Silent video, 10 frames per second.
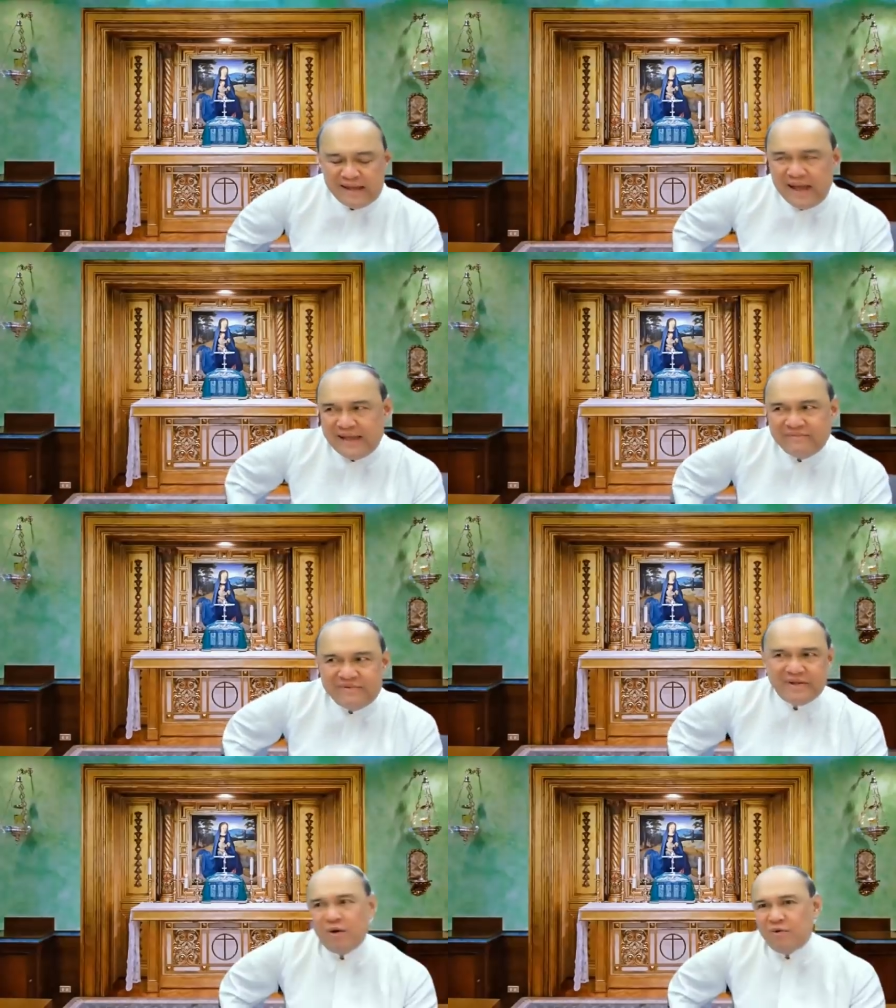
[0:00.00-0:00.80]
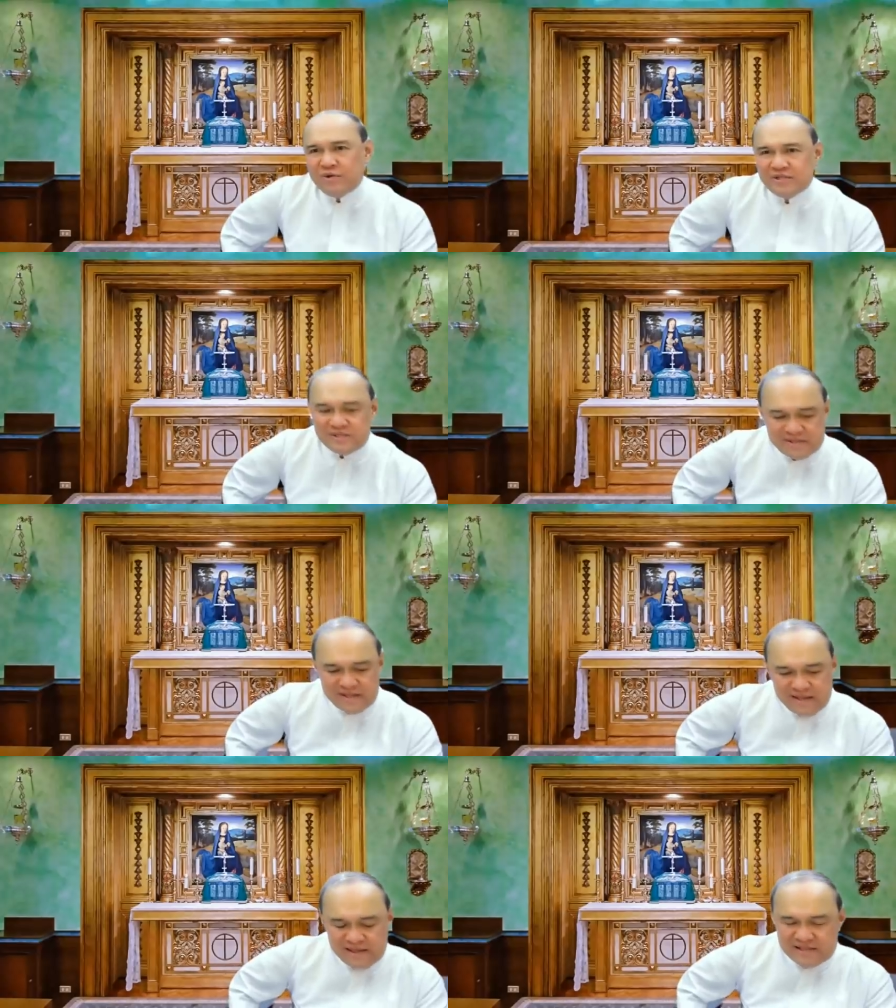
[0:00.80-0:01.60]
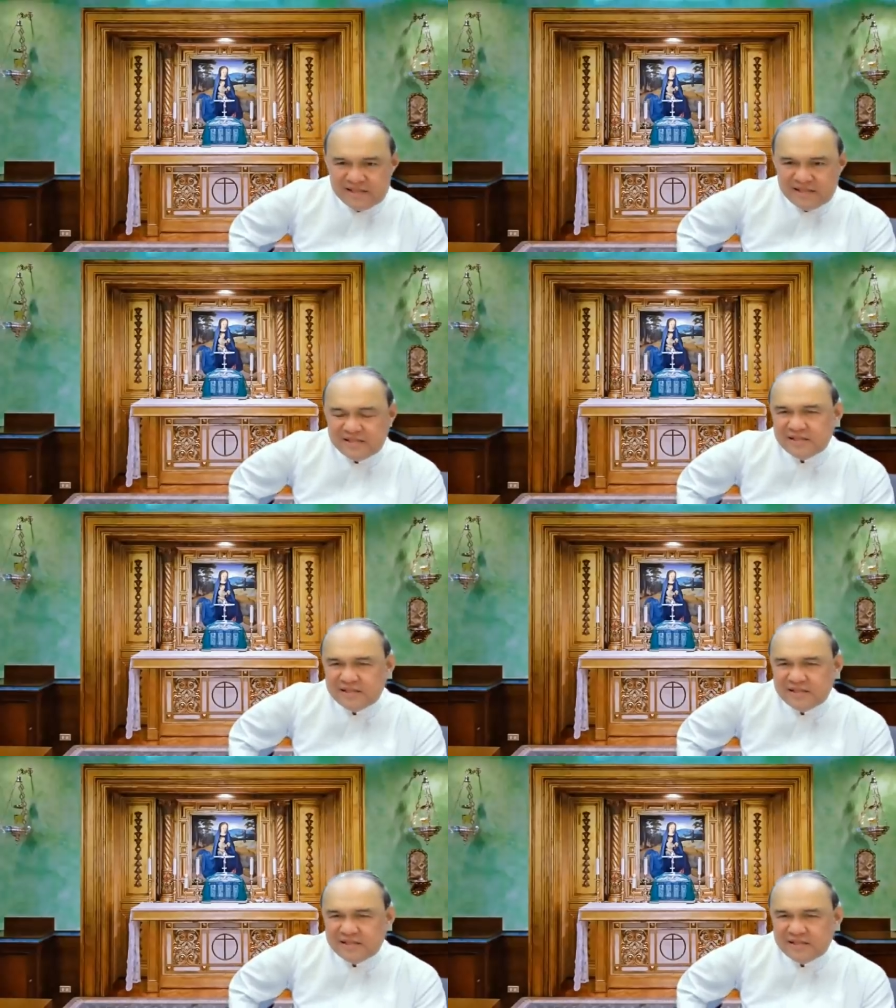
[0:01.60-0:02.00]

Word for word: I even know his his his,